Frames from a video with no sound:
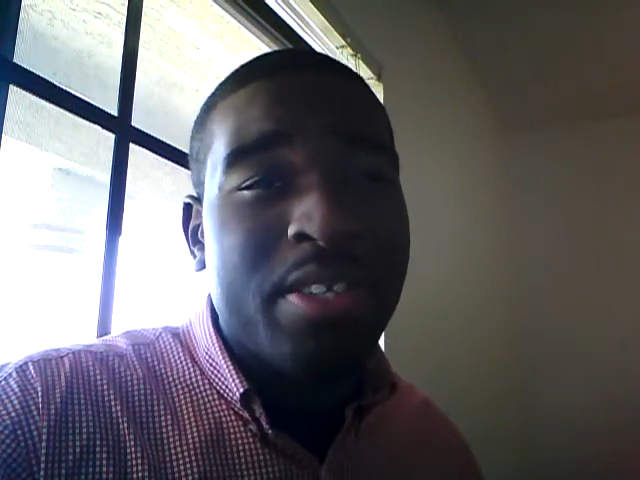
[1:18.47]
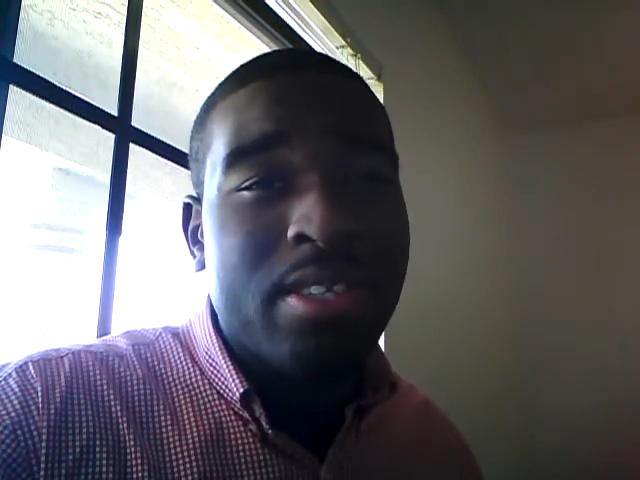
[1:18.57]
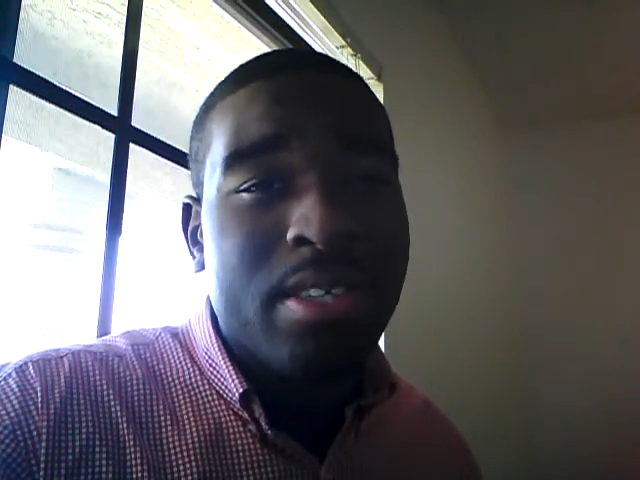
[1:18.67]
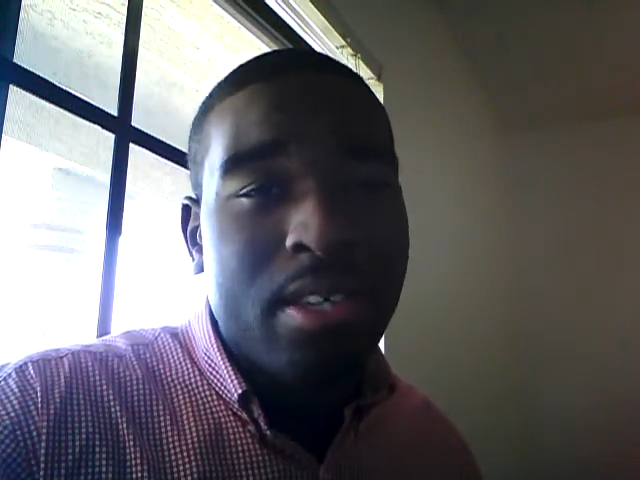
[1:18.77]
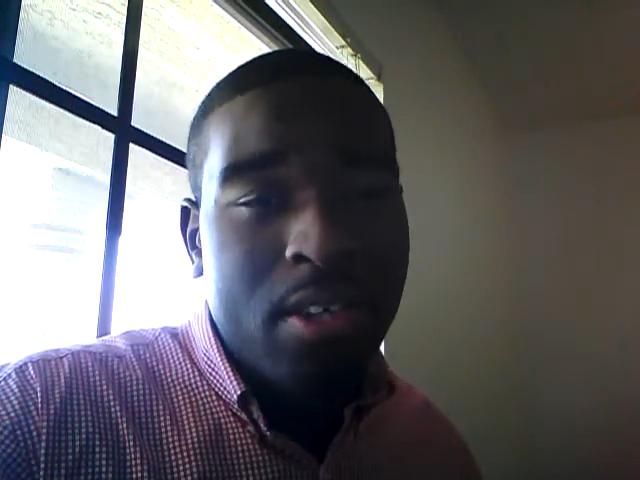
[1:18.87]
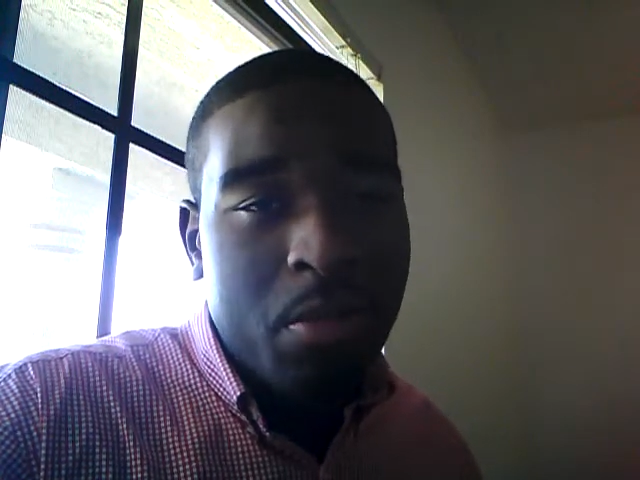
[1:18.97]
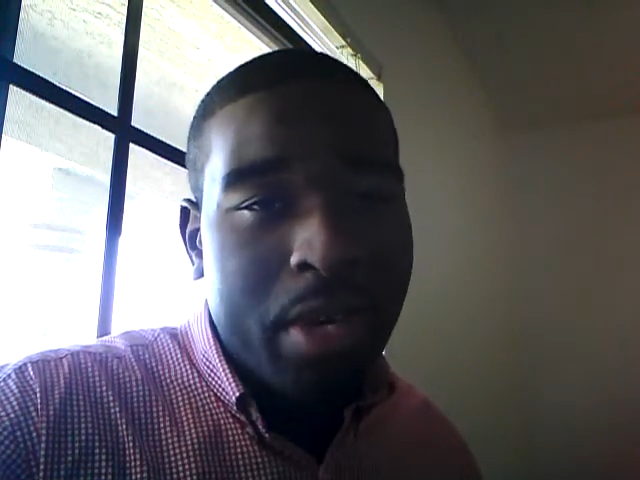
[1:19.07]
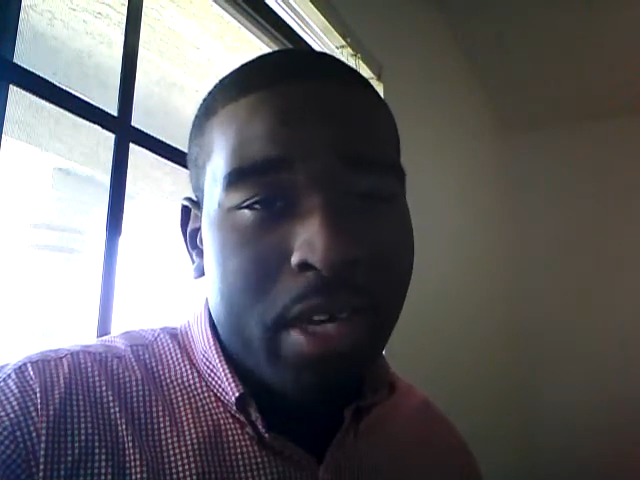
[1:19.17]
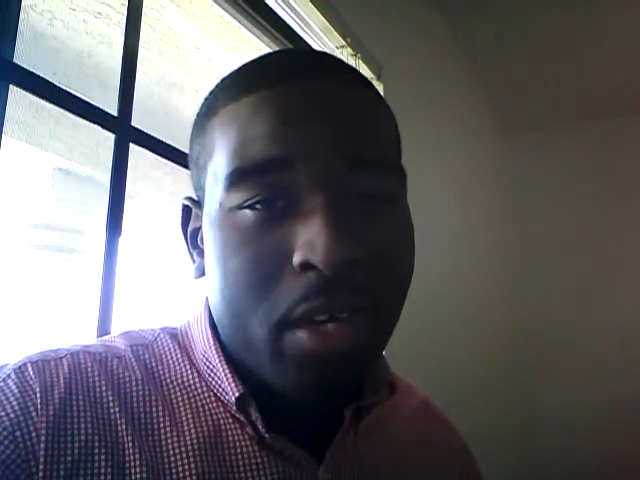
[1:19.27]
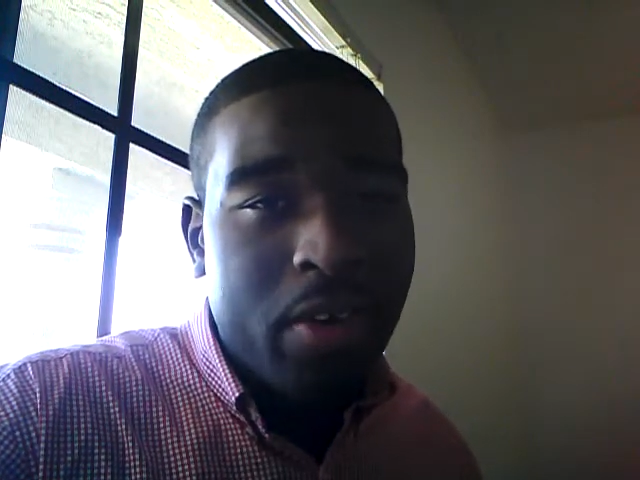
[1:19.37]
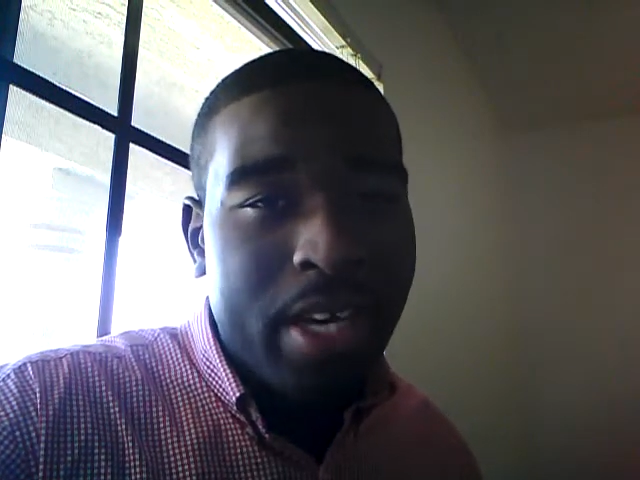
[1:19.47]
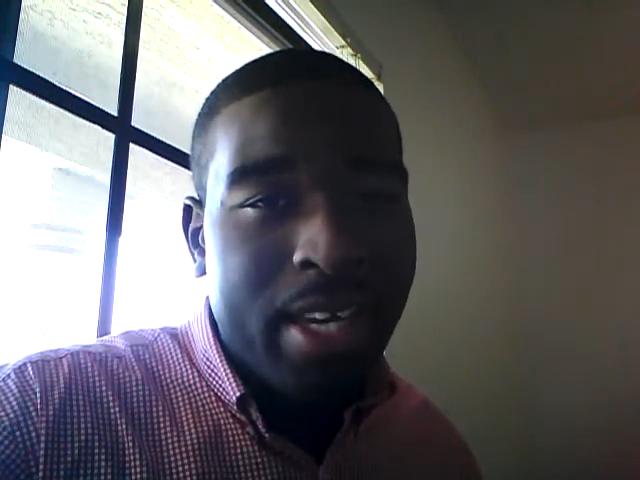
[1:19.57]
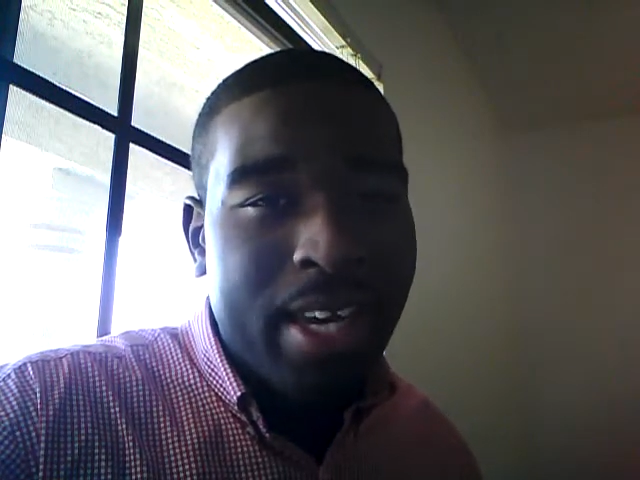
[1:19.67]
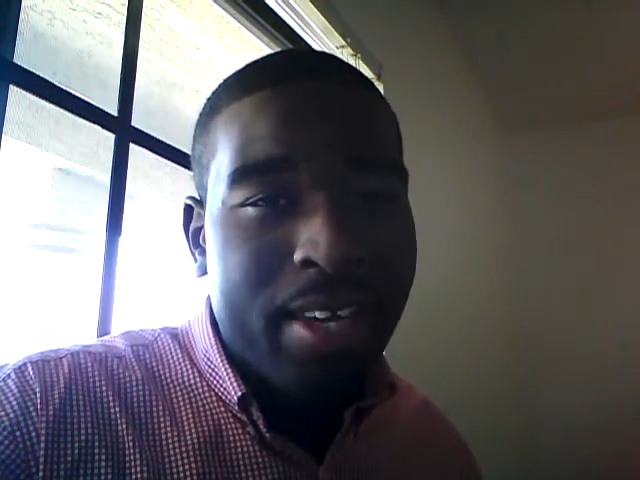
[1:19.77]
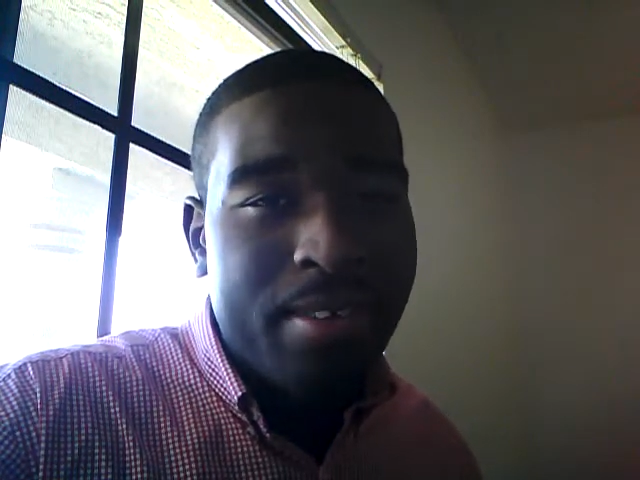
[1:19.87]
everybody else,
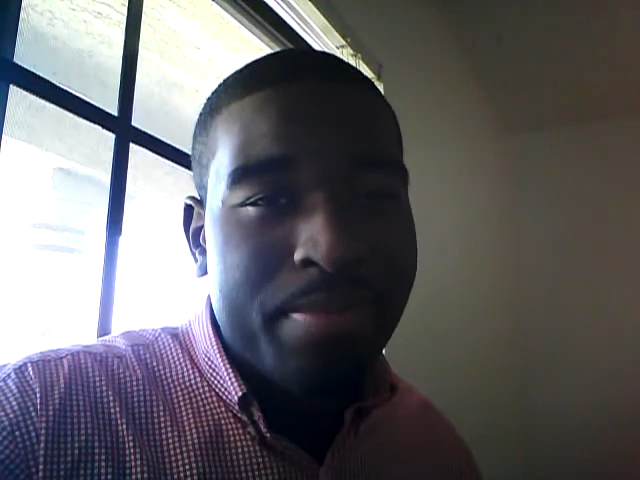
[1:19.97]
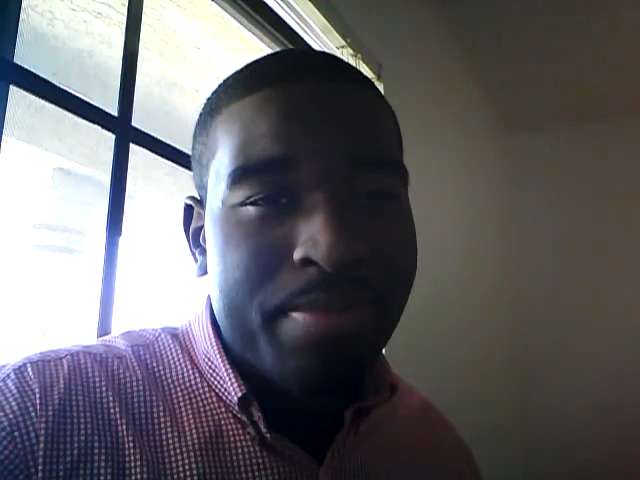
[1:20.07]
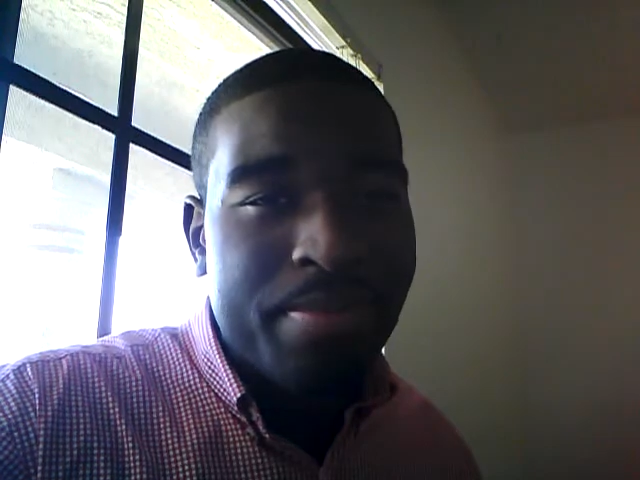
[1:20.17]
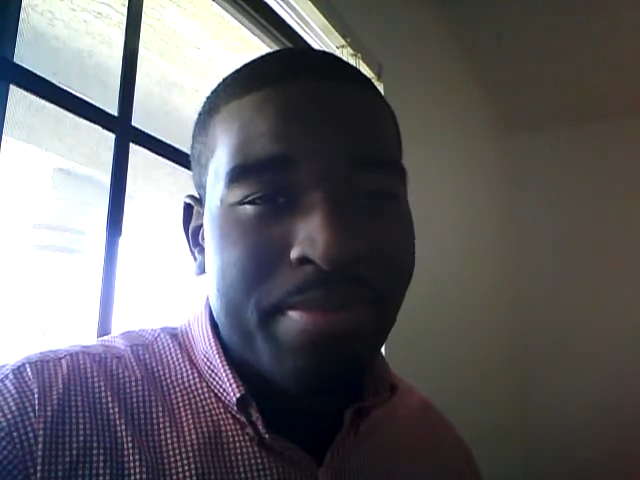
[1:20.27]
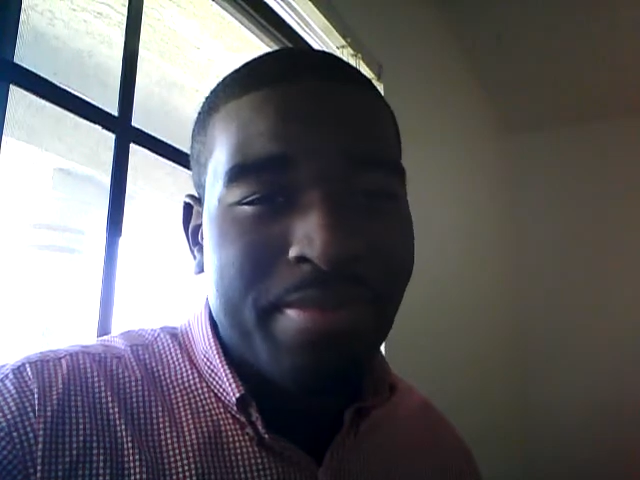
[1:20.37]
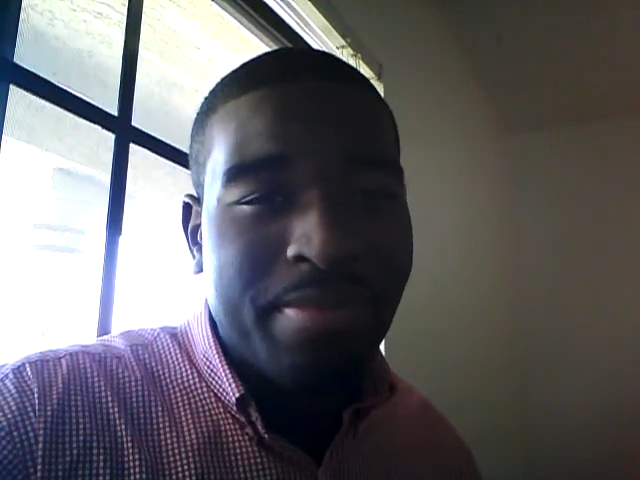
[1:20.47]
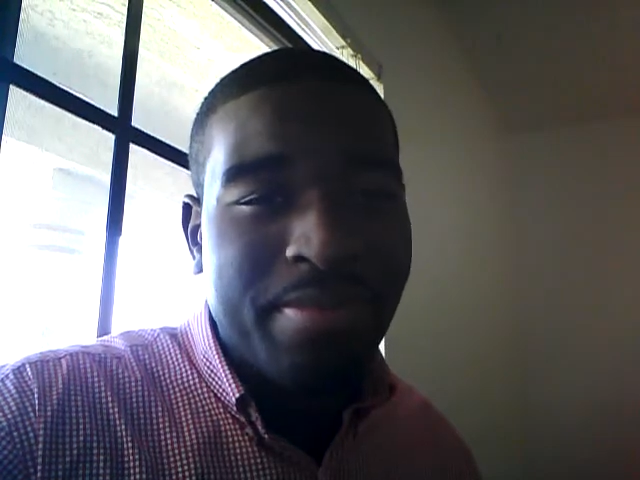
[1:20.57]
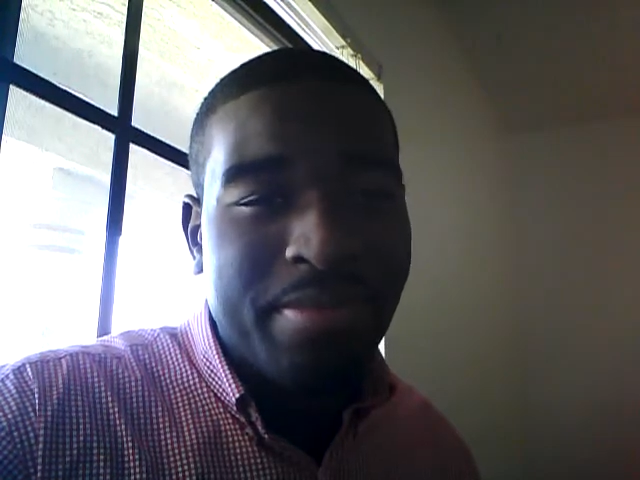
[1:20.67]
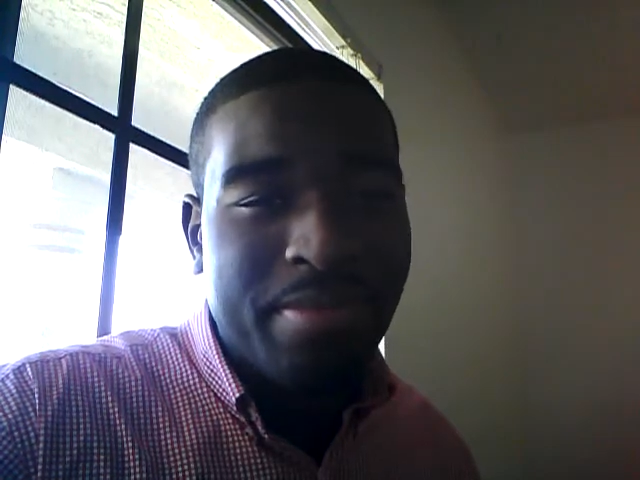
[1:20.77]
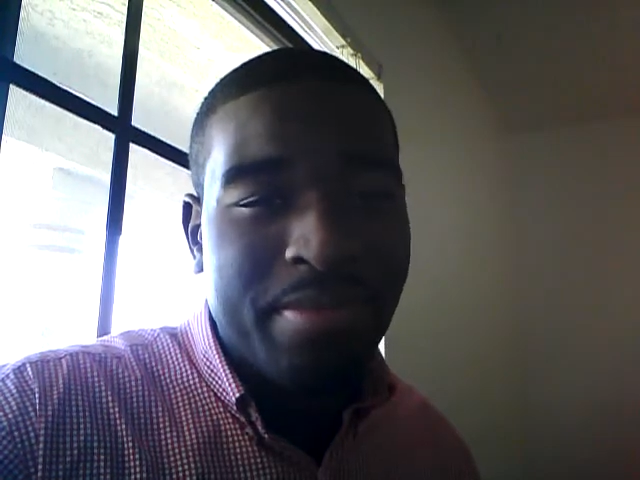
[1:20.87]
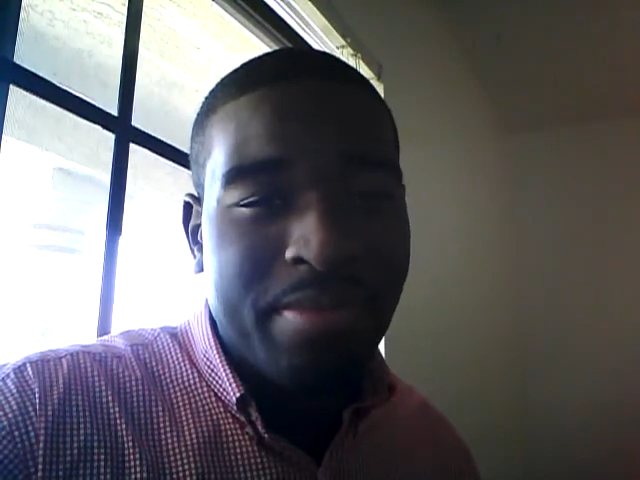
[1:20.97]
you make it a great day.